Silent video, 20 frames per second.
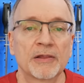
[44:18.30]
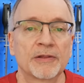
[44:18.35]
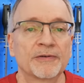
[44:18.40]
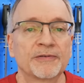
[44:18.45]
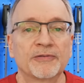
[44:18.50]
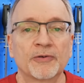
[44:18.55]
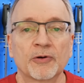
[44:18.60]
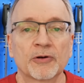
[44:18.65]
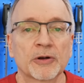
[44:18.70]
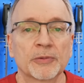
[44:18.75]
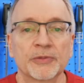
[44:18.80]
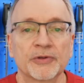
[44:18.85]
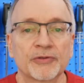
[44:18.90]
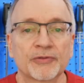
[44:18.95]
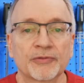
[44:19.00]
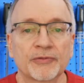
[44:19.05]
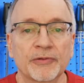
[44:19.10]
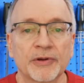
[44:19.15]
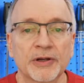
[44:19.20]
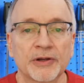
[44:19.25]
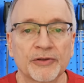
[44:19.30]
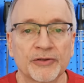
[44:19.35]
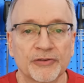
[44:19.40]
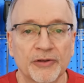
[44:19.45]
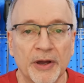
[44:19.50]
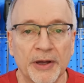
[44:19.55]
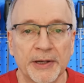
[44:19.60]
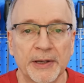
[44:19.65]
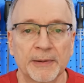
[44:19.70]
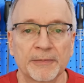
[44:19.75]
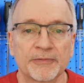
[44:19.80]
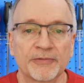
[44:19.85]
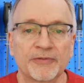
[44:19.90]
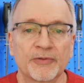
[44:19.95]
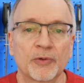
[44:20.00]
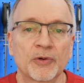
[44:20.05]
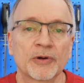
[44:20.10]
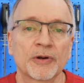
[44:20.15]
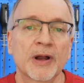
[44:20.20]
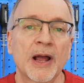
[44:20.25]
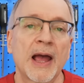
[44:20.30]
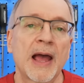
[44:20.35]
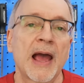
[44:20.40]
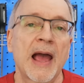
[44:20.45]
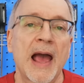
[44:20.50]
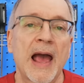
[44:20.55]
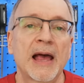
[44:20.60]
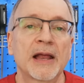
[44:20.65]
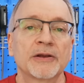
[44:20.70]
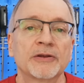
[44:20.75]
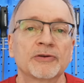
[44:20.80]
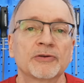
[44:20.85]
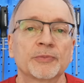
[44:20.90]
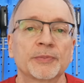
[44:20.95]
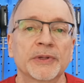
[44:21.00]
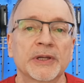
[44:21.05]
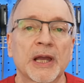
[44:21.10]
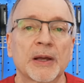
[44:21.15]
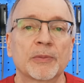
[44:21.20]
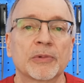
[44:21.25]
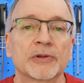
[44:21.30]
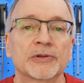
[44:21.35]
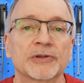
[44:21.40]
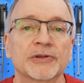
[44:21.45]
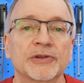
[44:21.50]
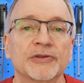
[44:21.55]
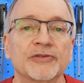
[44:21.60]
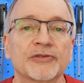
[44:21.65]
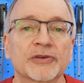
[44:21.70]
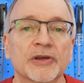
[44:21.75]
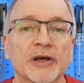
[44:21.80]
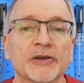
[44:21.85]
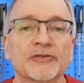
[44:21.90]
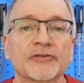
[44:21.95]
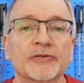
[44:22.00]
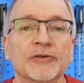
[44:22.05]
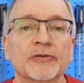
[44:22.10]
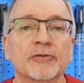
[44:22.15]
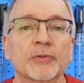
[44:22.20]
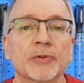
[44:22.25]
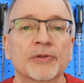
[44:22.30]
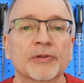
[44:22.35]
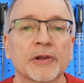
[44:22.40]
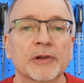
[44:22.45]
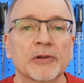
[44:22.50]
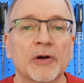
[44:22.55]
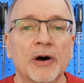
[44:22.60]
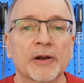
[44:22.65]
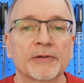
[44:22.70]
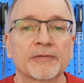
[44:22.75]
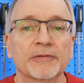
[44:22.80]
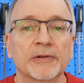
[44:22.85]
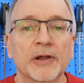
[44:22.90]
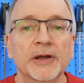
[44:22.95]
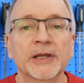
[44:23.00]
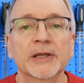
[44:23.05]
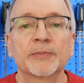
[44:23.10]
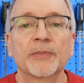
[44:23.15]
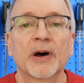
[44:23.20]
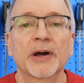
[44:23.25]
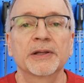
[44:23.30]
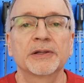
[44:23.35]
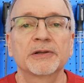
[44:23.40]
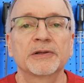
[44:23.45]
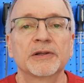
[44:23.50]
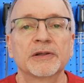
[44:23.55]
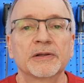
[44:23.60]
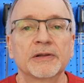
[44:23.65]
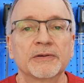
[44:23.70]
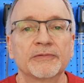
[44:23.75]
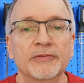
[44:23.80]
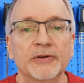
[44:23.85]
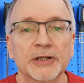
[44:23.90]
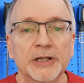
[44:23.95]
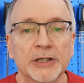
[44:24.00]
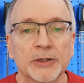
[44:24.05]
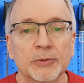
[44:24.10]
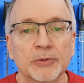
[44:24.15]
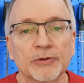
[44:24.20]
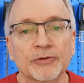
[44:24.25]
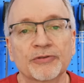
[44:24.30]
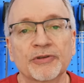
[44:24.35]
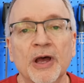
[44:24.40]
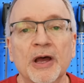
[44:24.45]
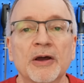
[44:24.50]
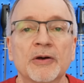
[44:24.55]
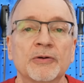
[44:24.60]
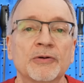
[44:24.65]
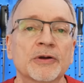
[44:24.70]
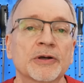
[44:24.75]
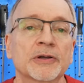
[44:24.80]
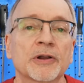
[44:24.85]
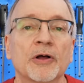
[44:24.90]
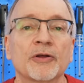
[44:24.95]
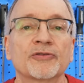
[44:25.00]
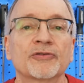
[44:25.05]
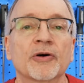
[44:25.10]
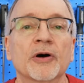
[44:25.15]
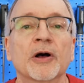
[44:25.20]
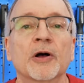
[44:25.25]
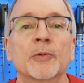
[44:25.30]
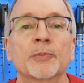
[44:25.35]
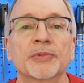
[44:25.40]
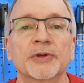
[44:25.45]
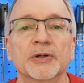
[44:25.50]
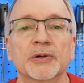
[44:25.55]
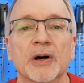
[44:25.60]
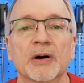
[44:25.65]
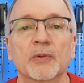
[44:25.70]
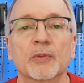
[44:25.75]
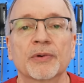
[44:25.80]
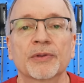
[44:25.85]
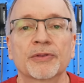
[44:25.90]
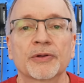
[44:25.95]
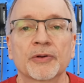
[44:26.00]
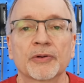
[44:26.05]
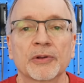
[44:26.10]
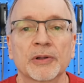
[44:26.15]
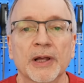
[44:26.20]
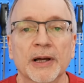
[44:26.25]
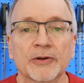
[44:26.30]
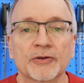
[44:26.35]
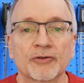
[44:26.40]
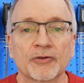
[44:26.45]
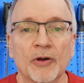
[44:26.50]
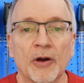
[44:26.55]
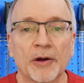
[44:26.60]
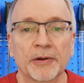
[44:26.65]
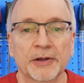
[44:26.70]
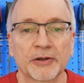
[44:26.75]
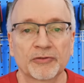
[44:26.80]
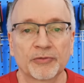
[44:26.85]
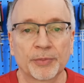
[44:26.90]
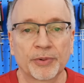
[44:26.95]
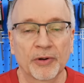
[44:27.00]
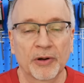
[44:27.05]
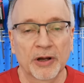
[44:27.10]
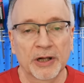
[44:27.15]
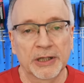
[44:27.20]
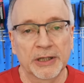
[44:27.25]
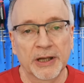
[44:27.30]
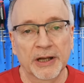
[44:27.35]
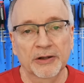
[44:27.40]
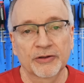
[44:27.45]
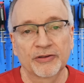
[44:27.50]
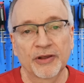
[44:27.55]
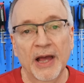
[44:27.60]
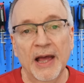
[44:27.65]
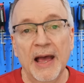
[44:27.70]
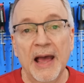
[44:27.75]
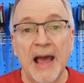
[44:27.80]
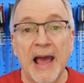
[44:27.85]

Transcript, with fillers: The forum is free to sign up for, and you'll be able to discuss this with a lot of like-minded individuals who can also help you out with your electronics projects.